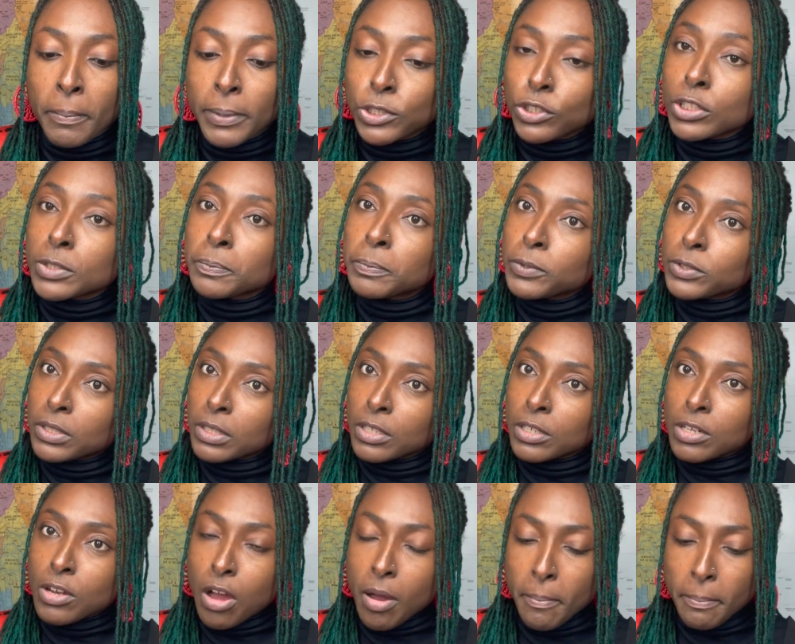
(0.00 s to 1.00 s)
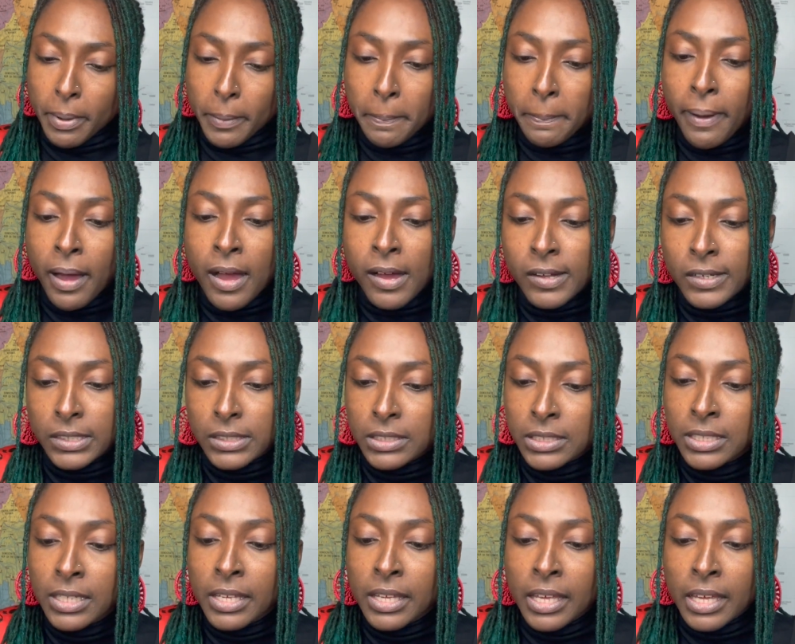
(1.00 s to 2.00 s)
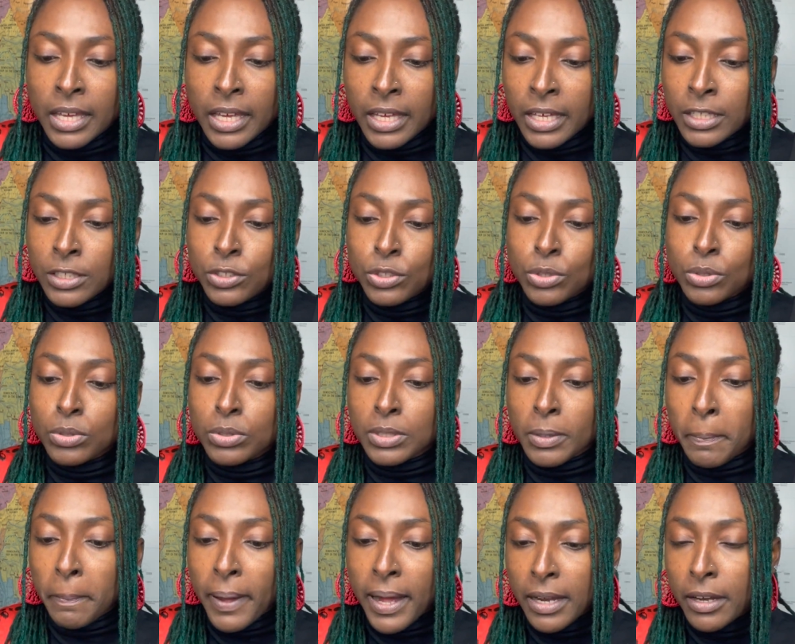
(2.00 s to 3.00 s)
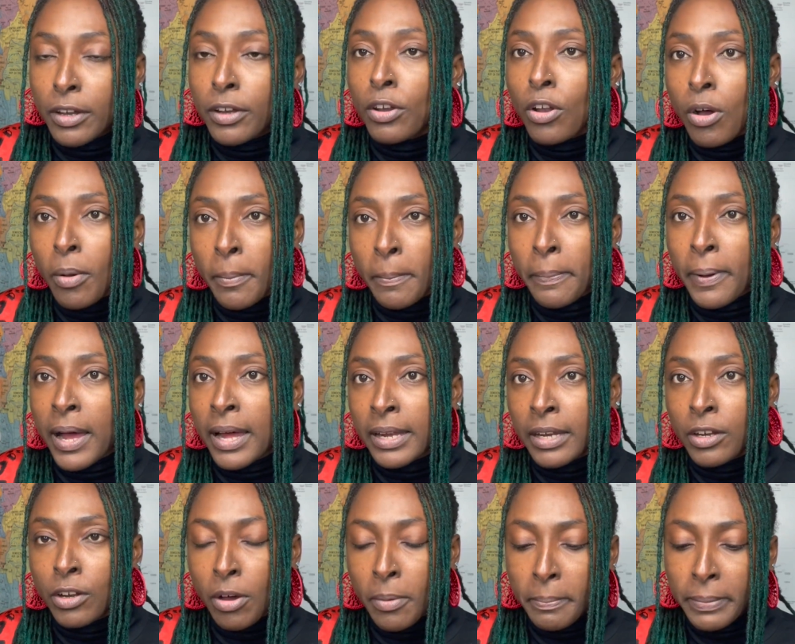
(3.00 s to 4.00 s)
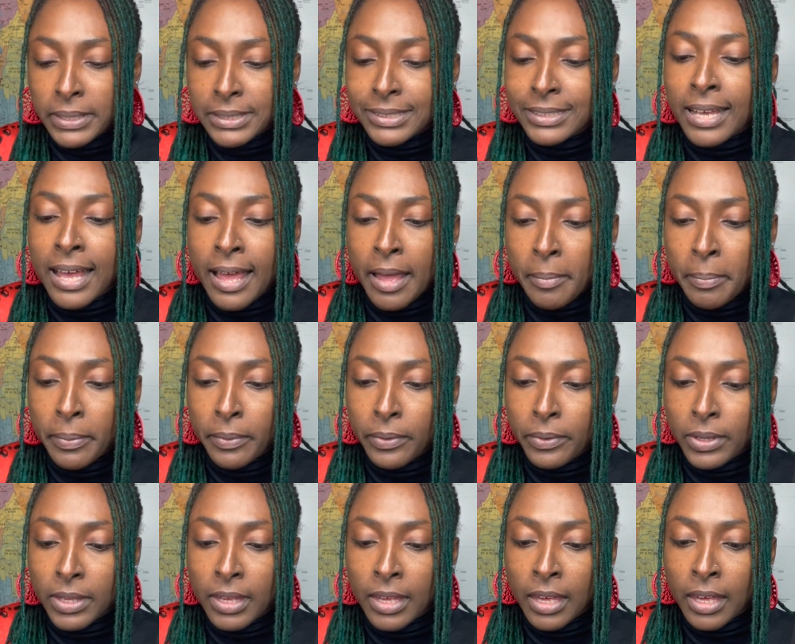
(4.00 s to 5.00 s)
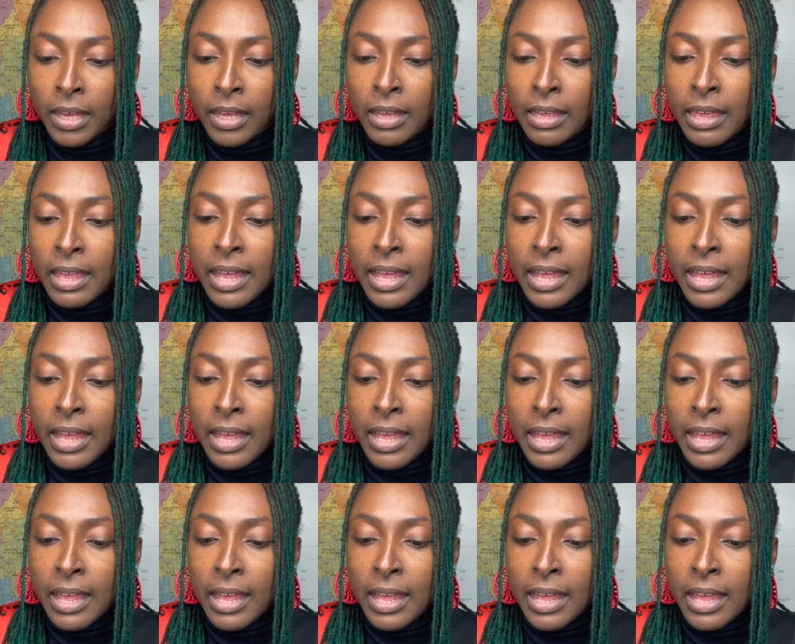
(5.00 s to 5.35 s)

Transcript: Just put the number part into the PAN number tab, okay?